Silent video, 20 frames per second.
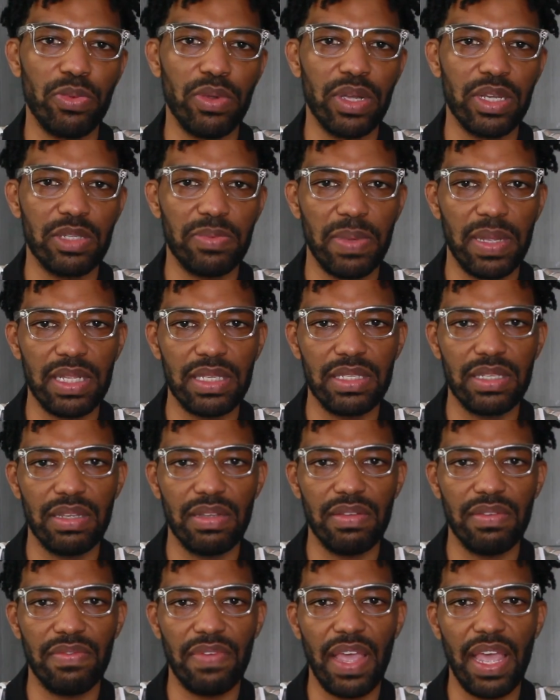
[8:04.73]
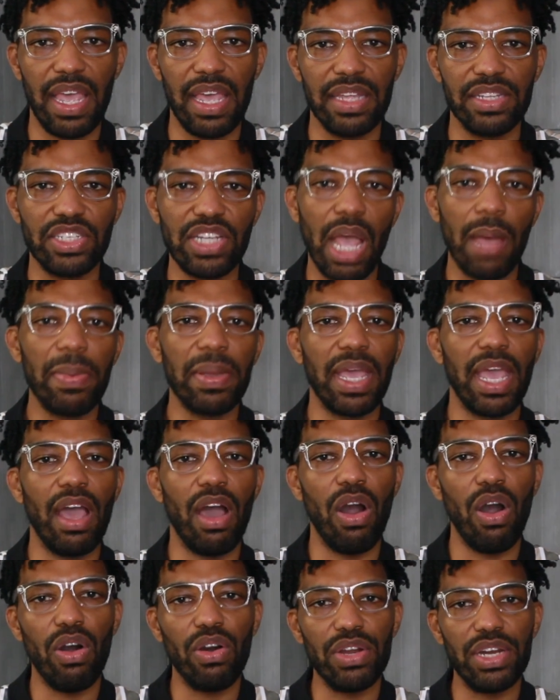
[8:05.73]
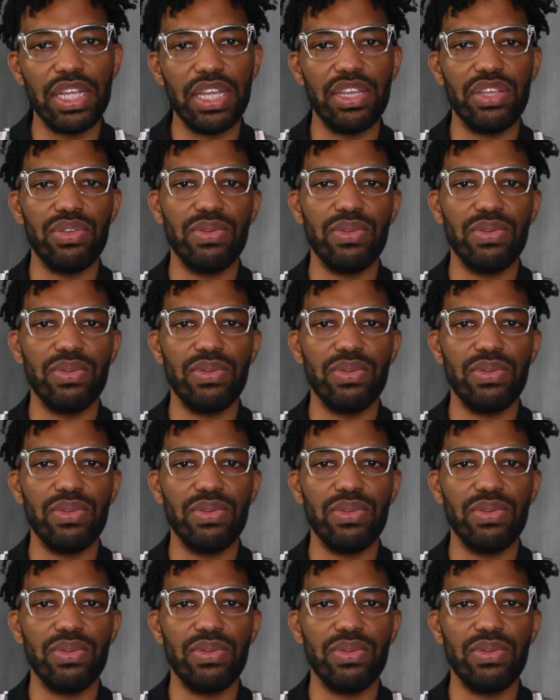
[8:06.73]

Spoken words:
expensive, and shopping at Aldi,